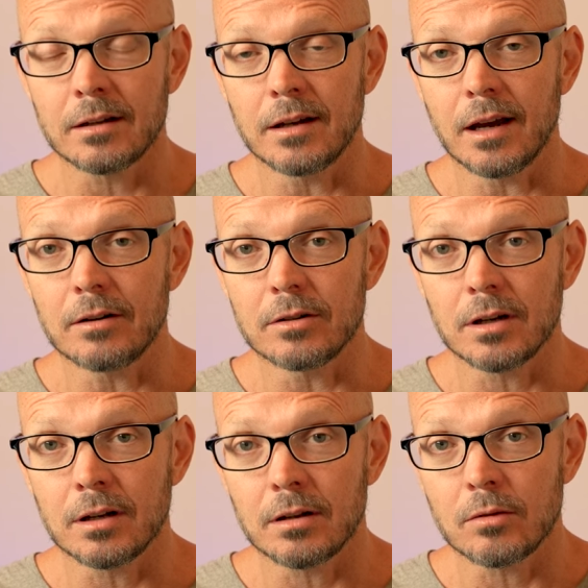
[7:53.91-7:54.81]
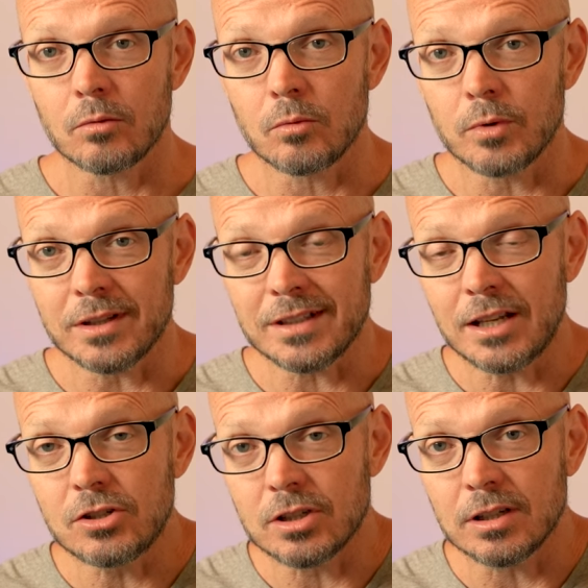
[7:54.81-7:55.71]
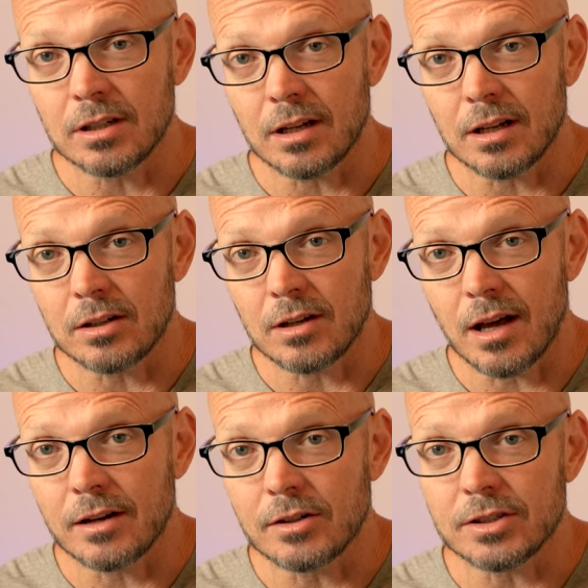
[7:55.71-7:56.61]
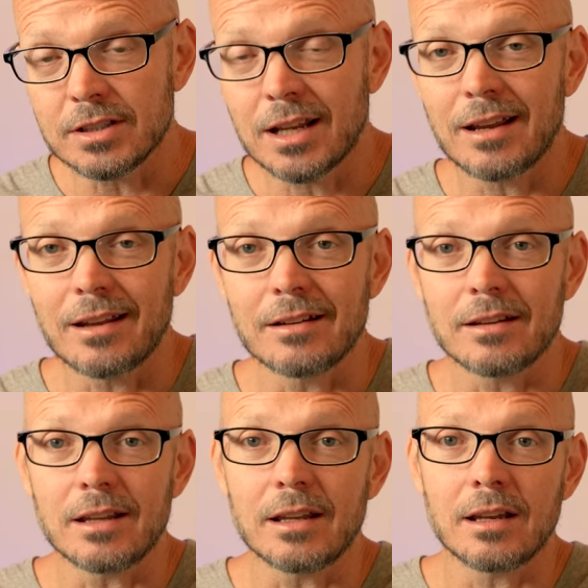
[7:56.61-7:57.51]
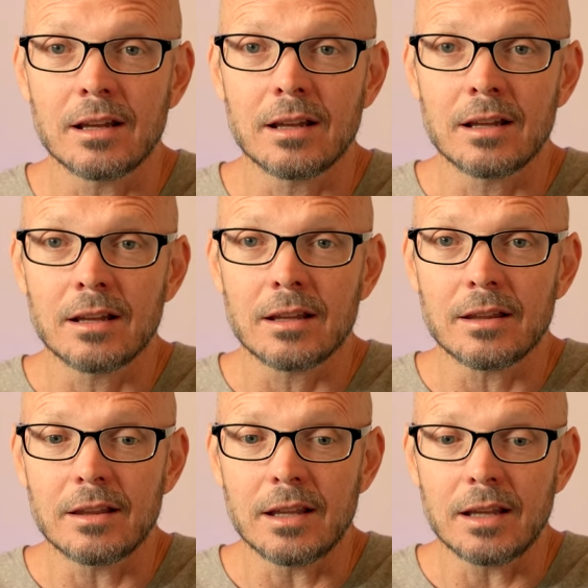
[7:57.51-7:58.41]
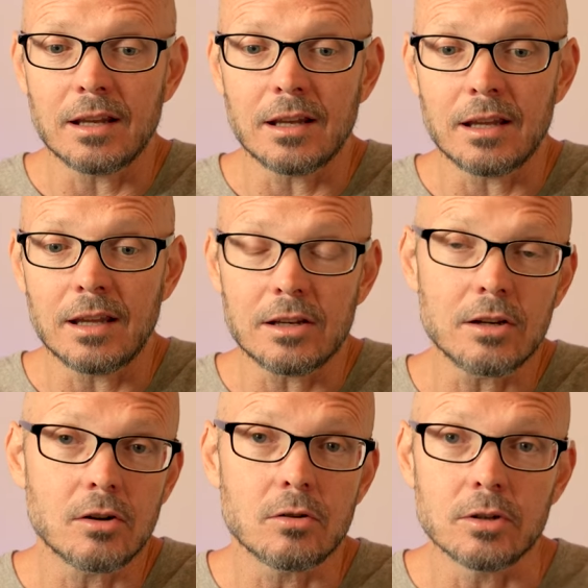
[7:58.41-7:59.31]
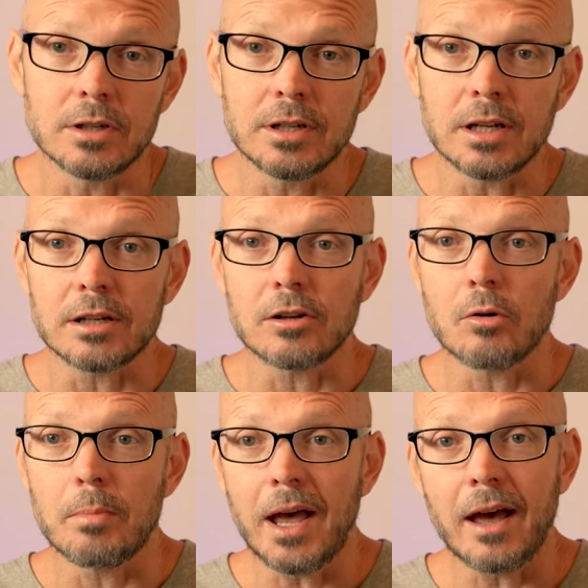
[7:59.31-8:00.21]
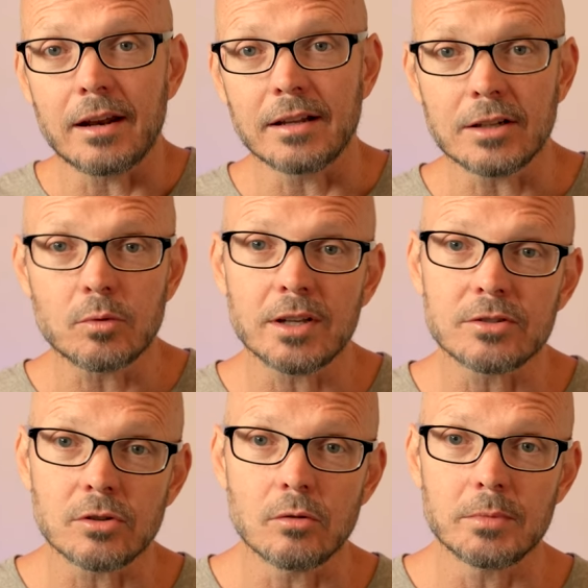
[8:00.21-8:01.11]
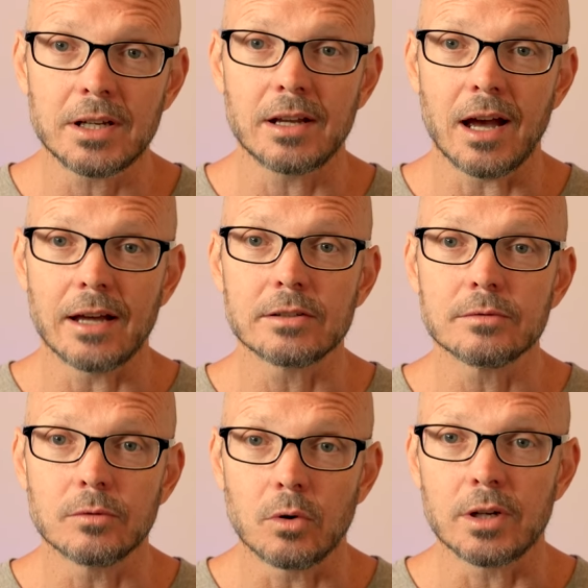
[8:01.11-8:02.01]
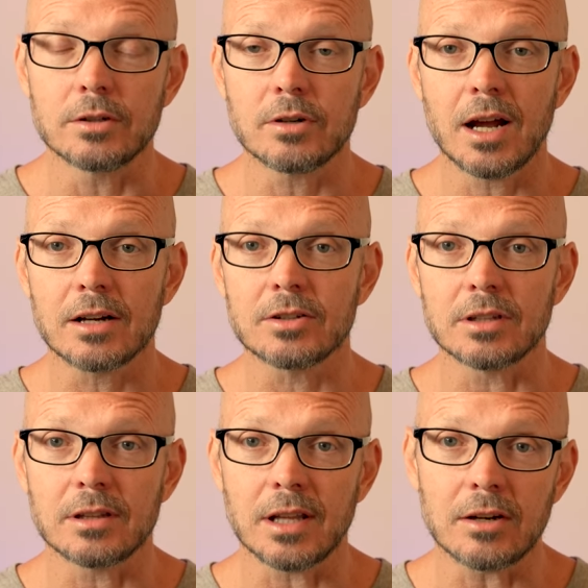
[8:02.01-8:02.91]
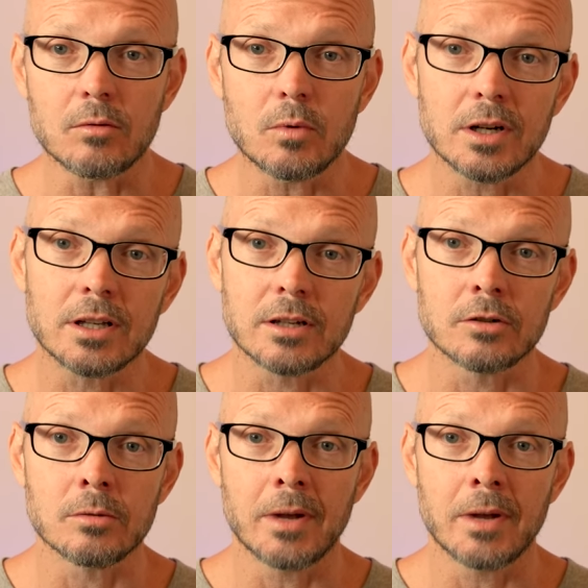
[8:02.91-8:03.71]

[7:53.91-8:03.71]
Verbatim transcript: Now, with tension, you got to understand that that it can go good, it can go bad. And that's why so many guys avoid attraction. They don't want to get a girl